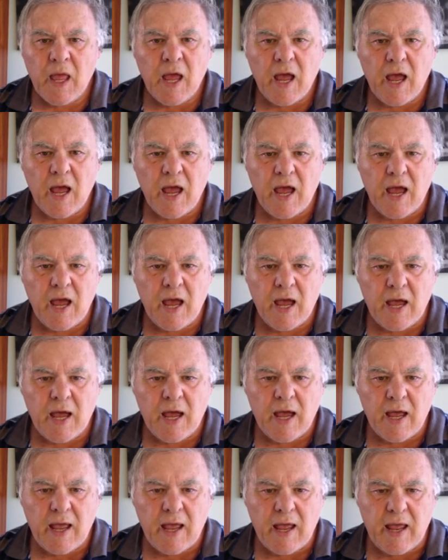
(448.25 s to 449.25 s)

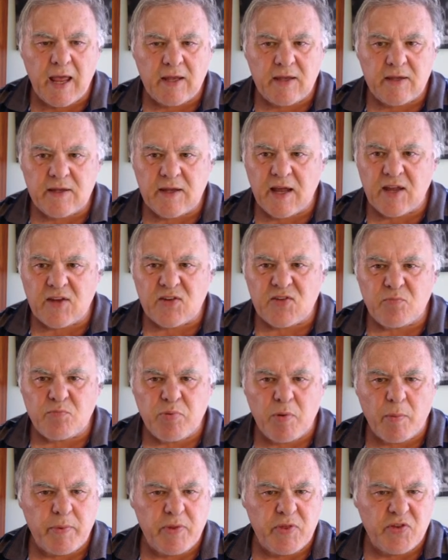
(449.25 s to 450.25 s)
and it's
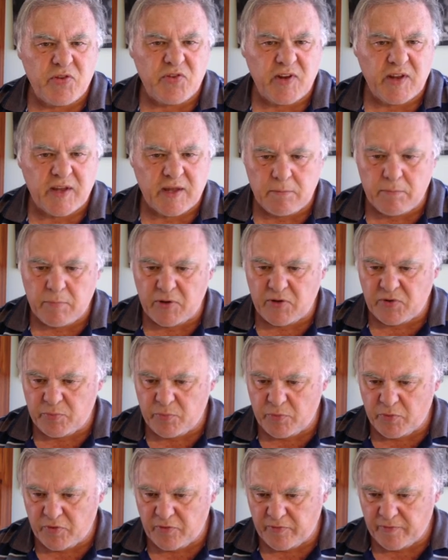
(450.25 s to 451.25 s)
probably the second best
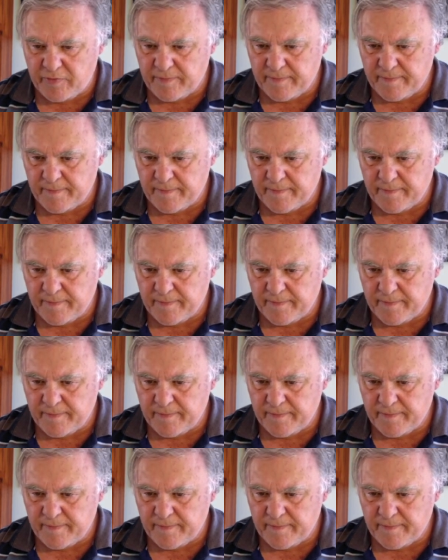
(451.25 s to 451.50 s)
move.